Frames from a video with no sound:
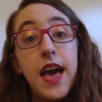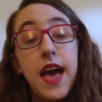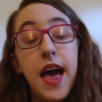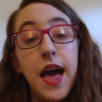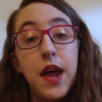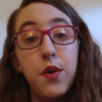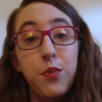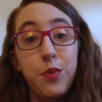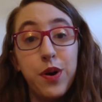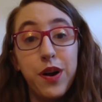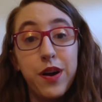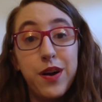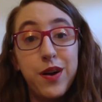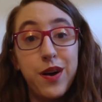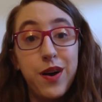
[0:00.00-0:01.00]
and
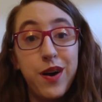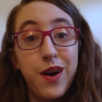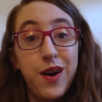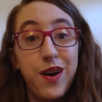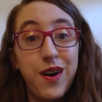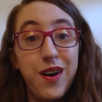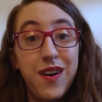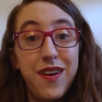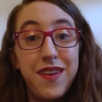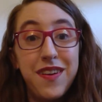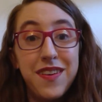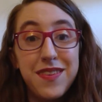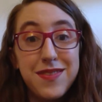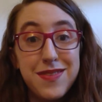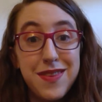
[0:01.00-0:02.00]
work on
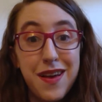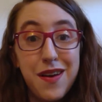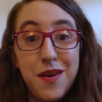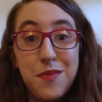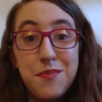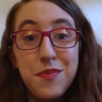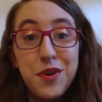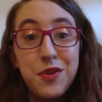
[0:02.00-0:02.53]
some